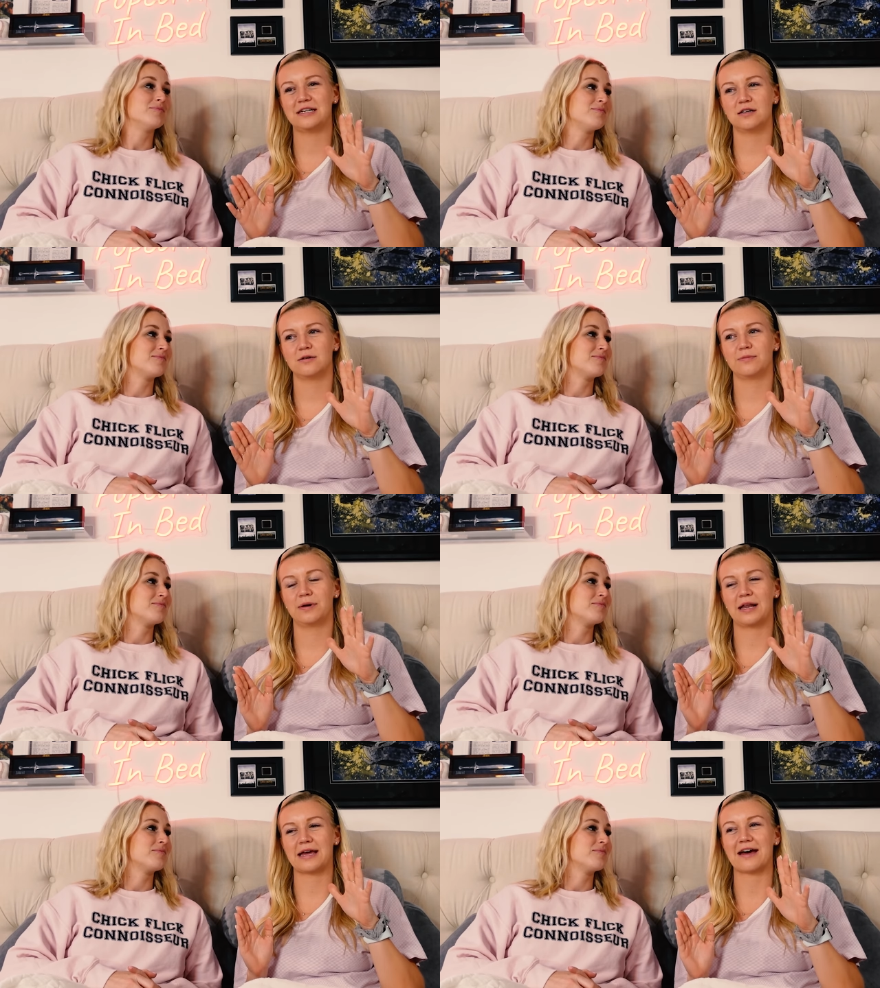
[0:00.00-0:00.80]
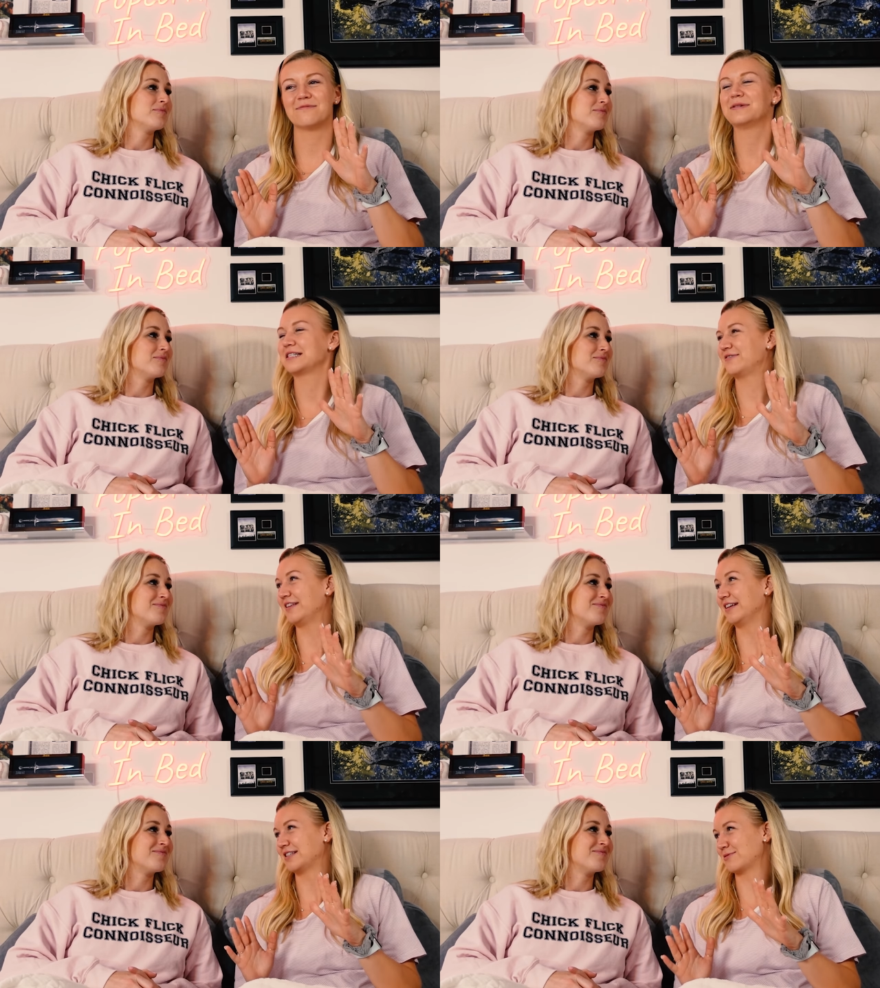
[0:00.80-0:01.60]
Speaker 1: it. But I have mixed
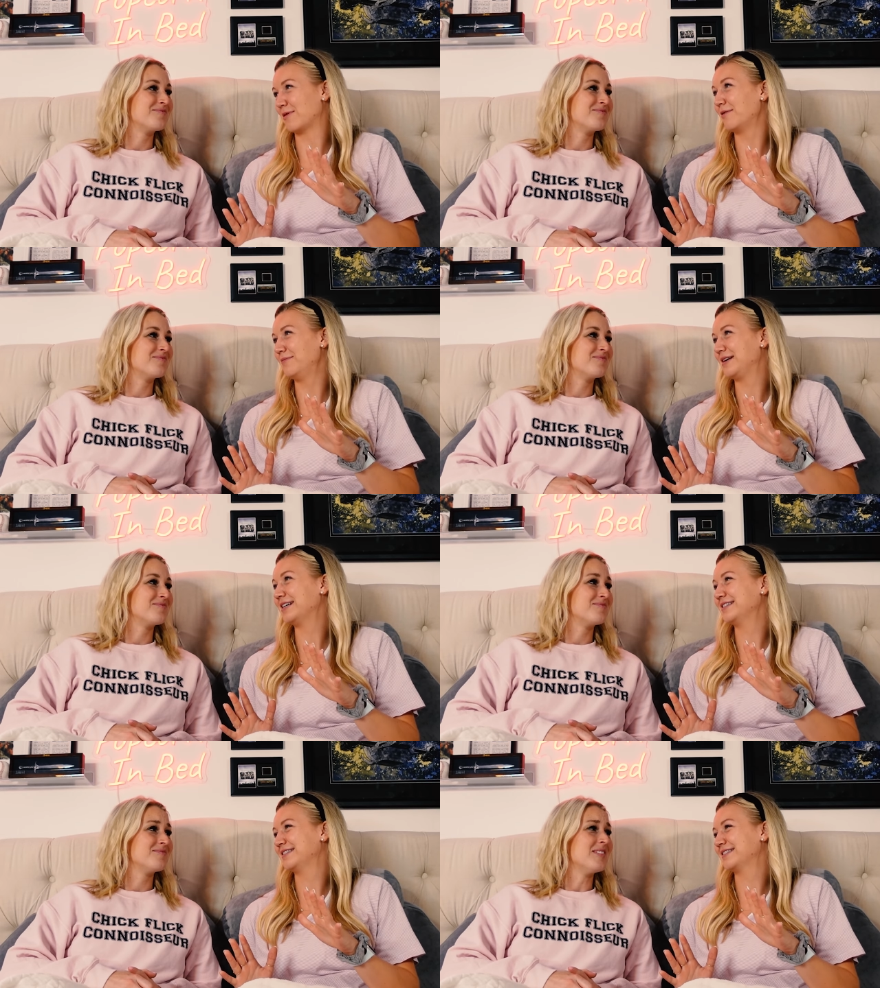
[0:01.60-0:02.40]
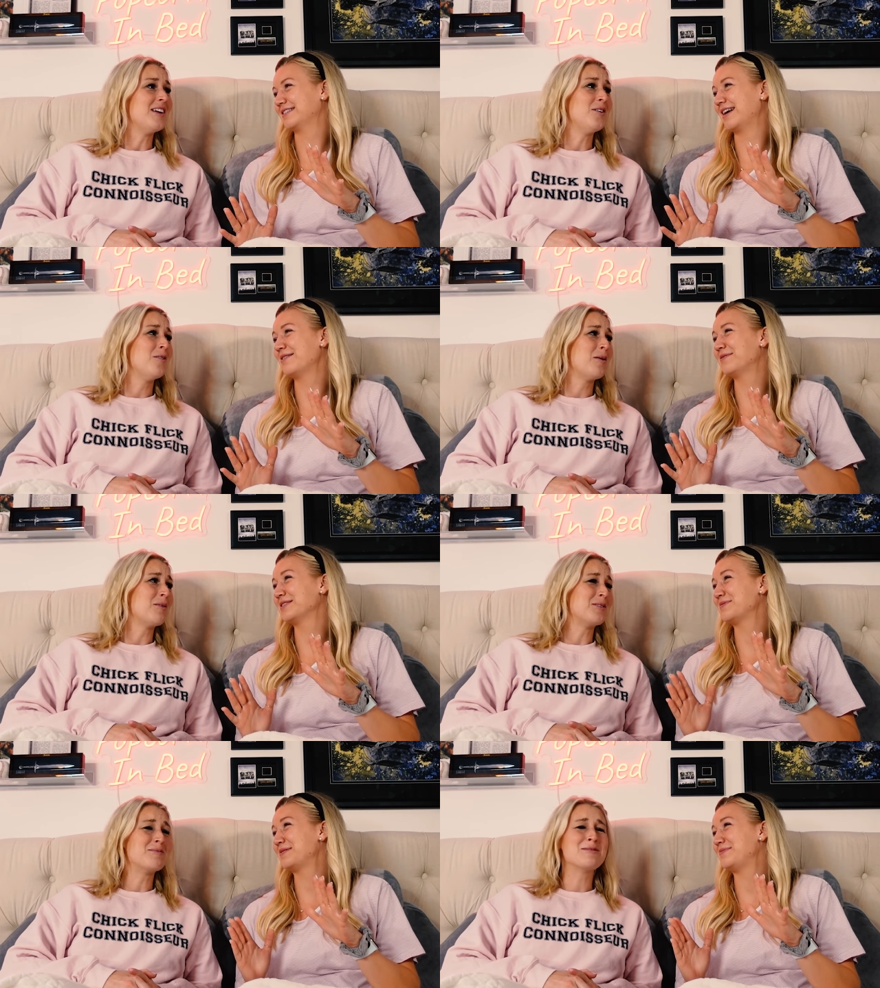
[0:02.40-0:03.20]
feelings as well because
Speaker 2: I
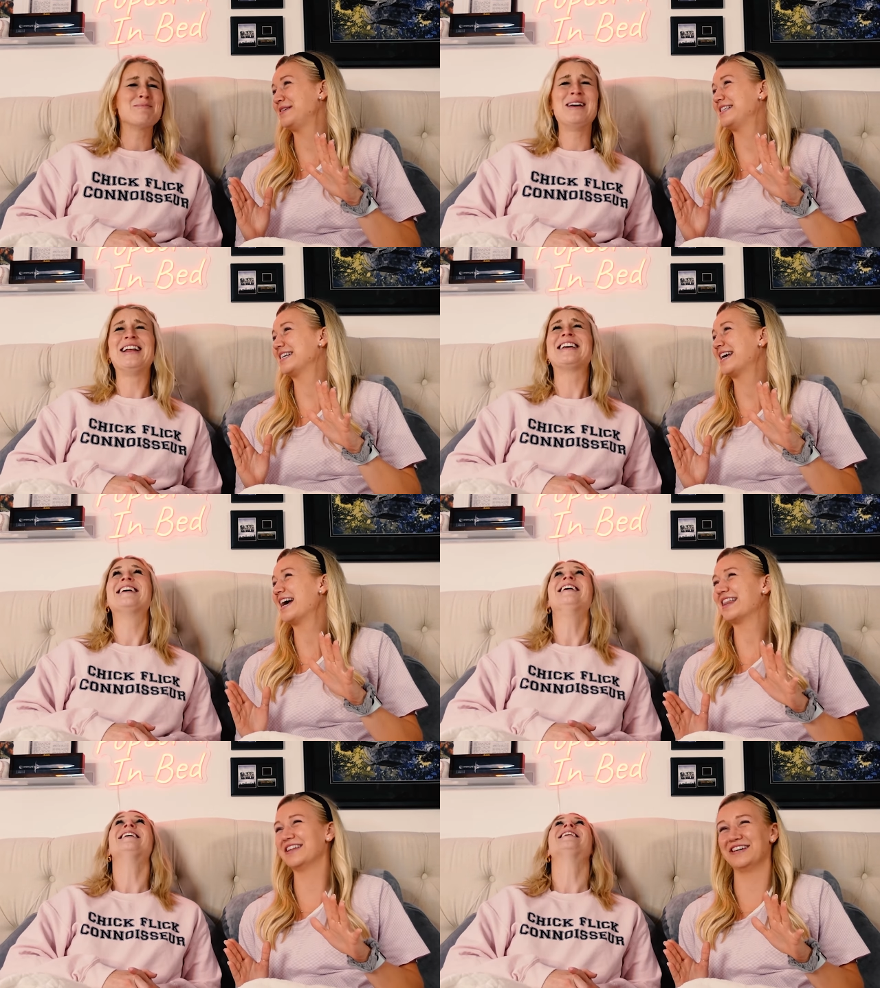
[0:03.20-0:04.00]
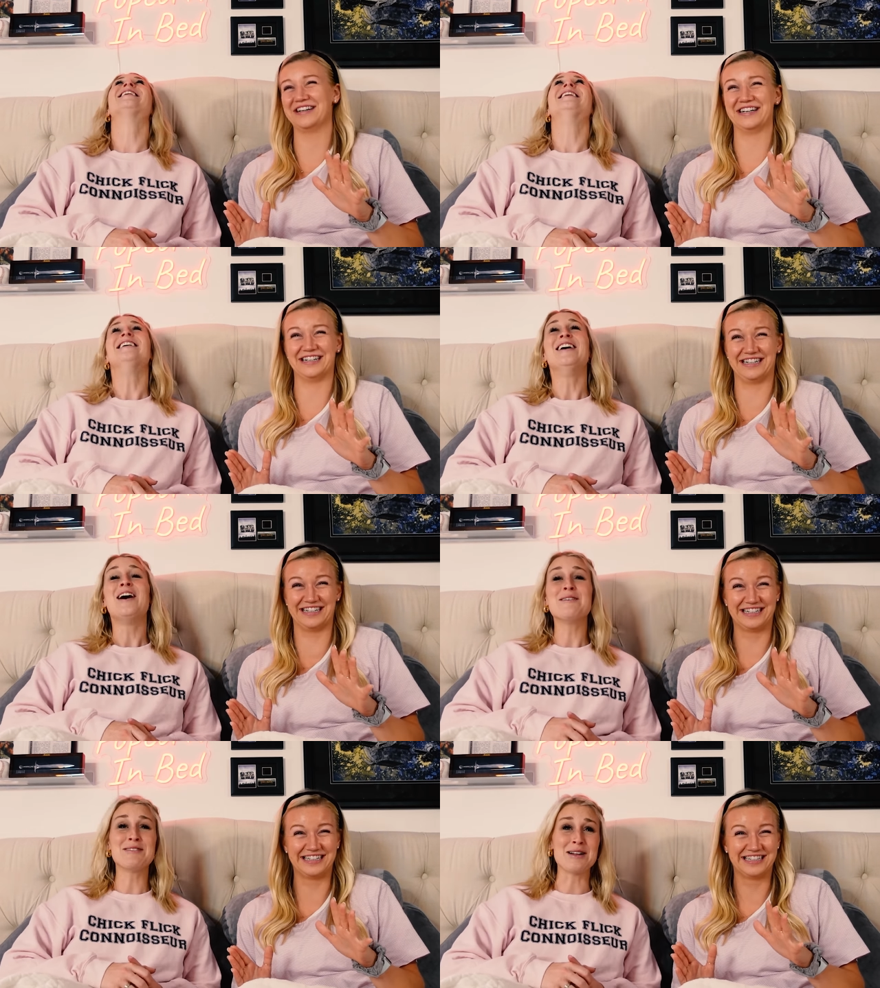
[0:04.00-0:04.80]
want them to be together.
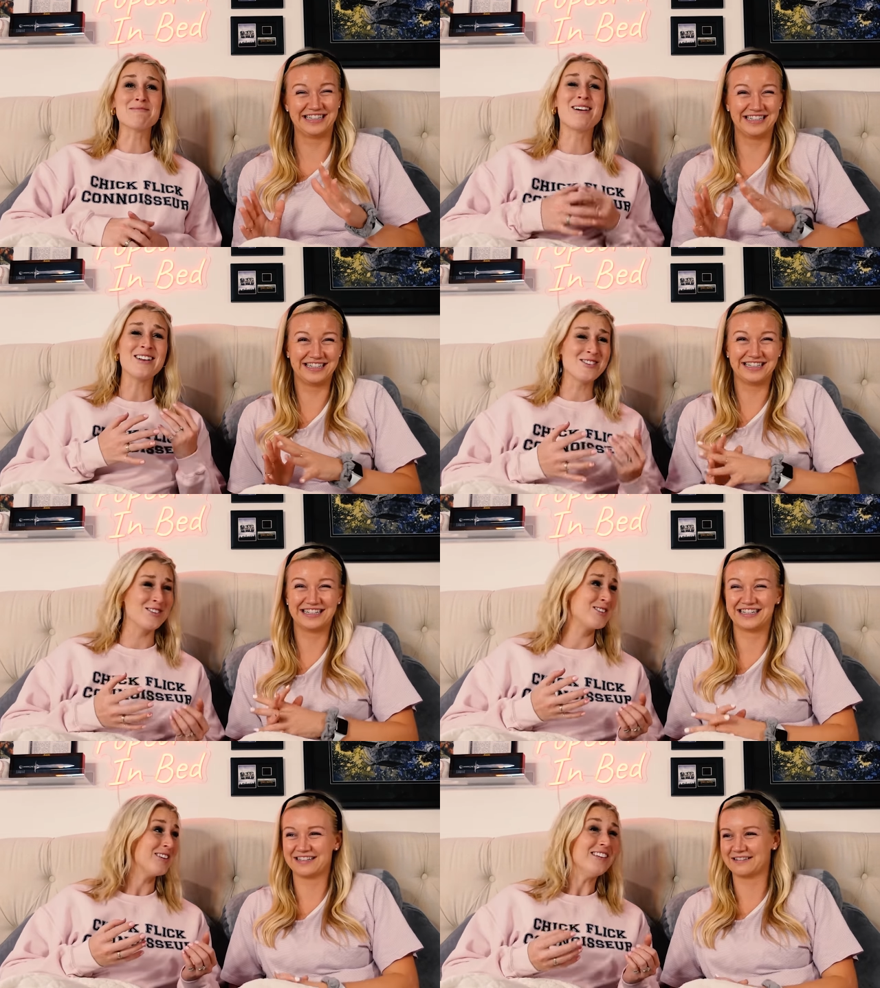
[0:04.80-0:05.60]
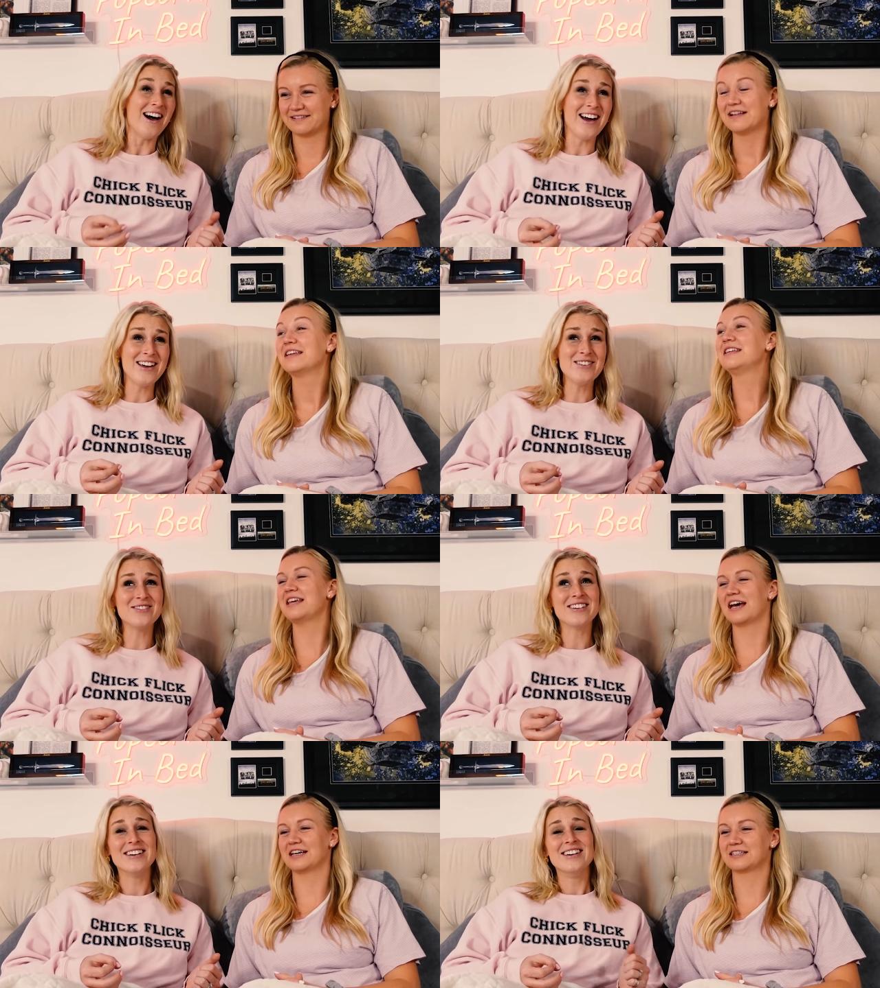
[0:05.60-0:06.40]
I mean, I'm glad she's alive.
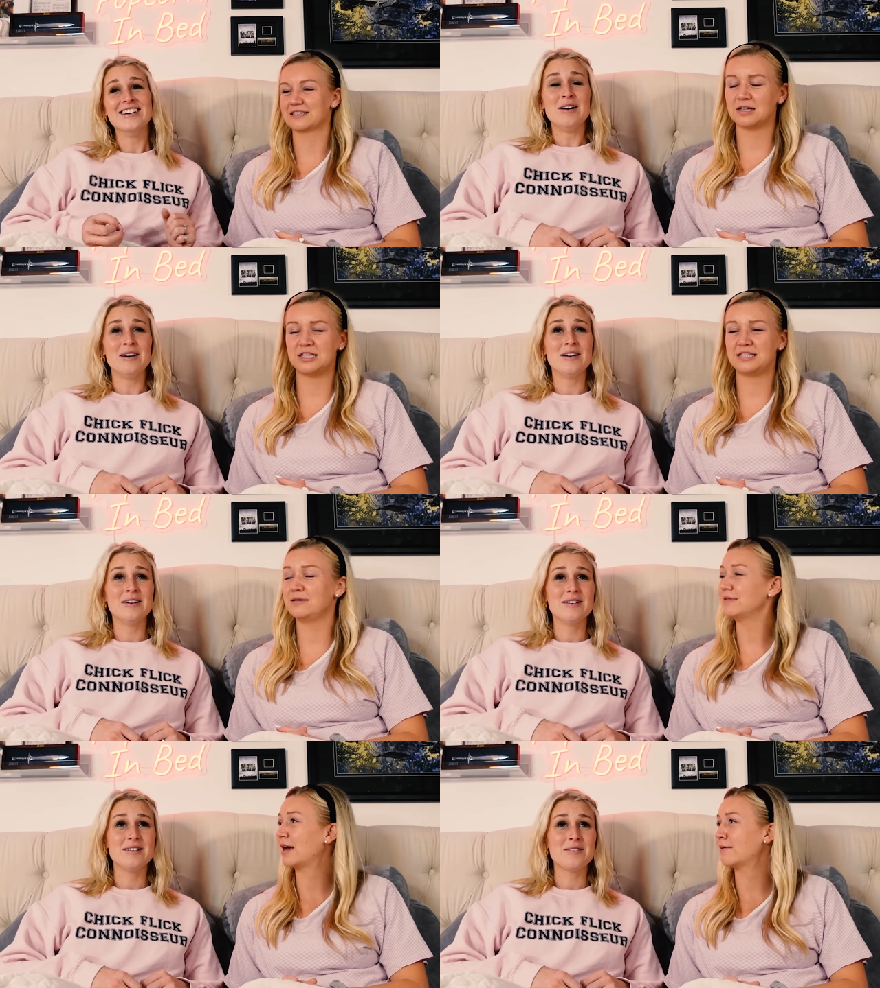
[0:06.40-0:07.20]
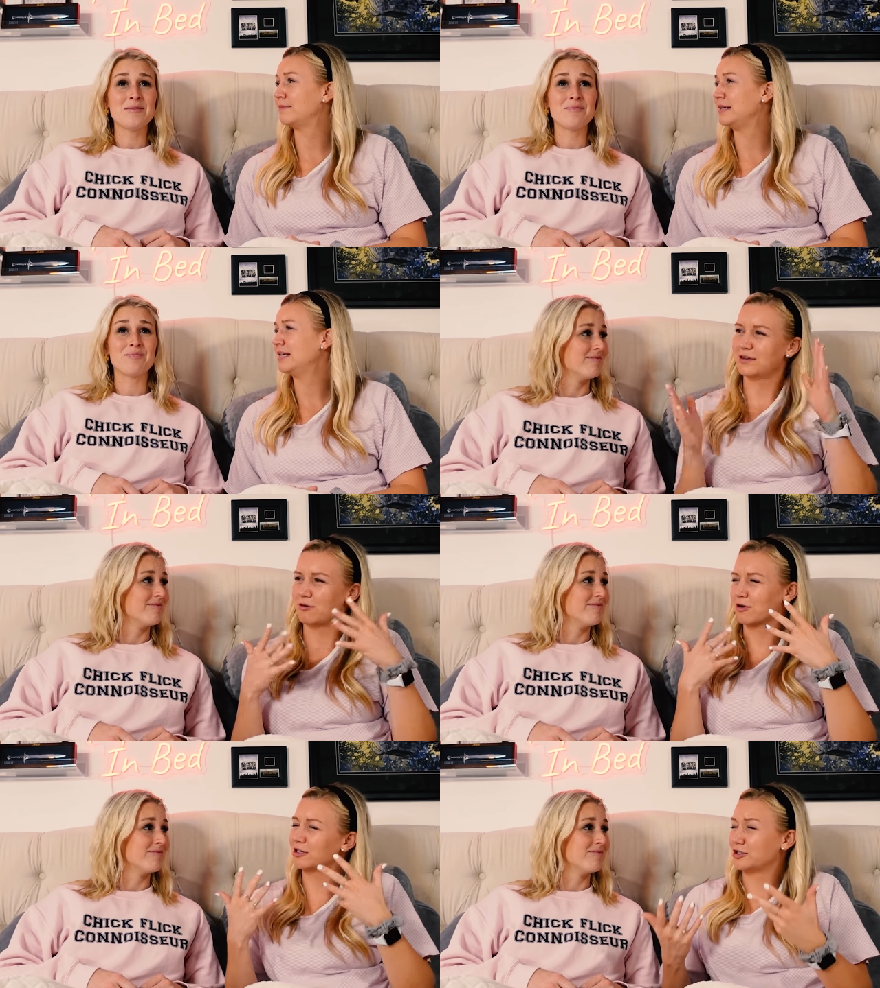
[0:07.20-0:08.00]
Yes.
Speaker 1: And she seemed happy. They
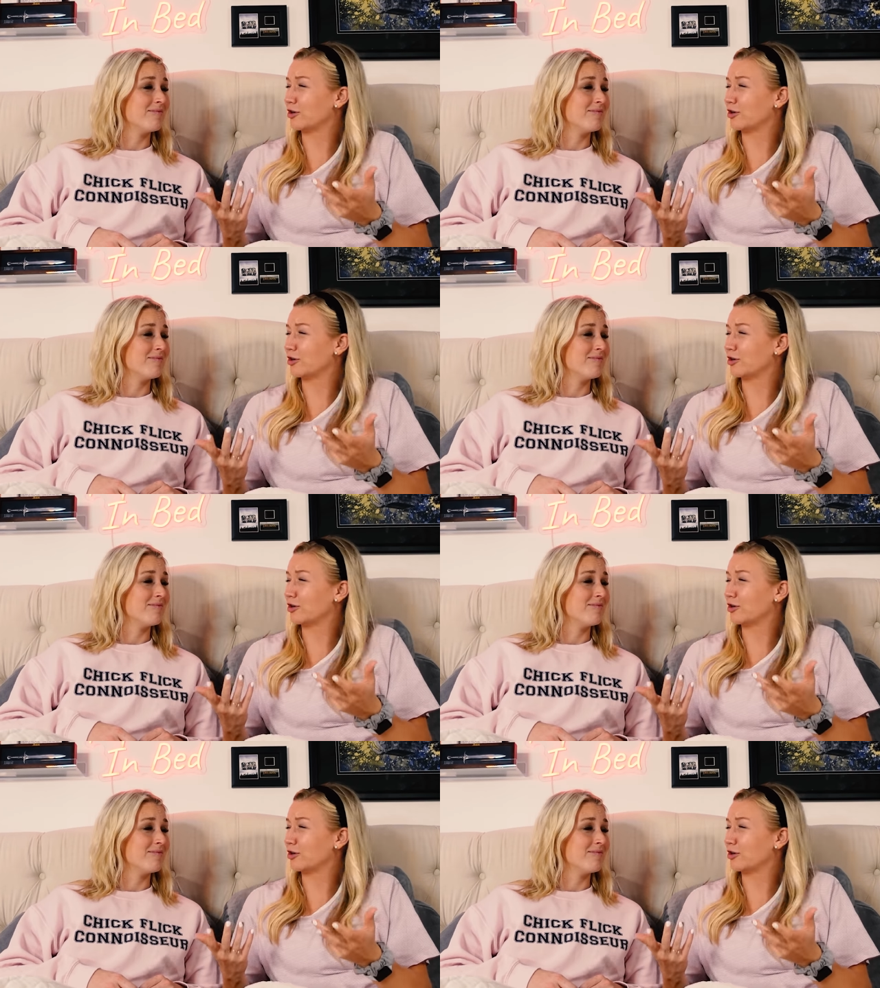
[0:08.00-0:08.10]
were on good